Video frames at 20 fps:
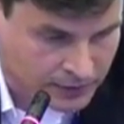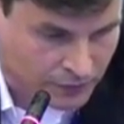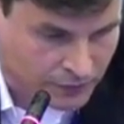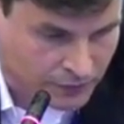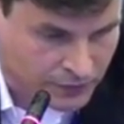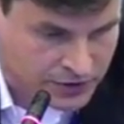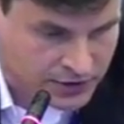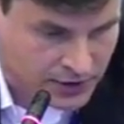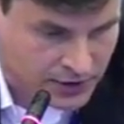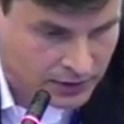
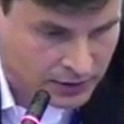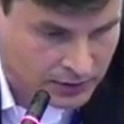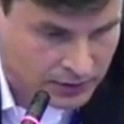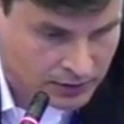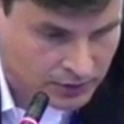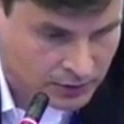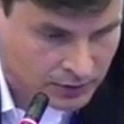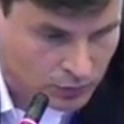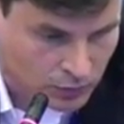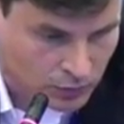official
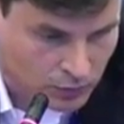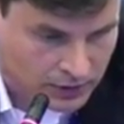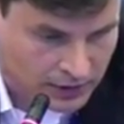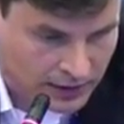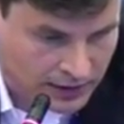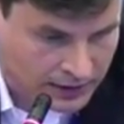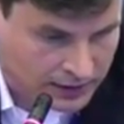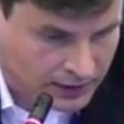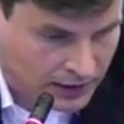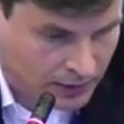look
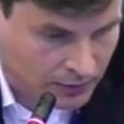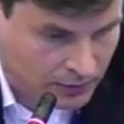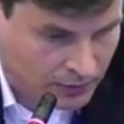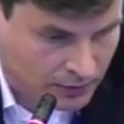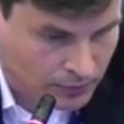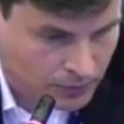like now?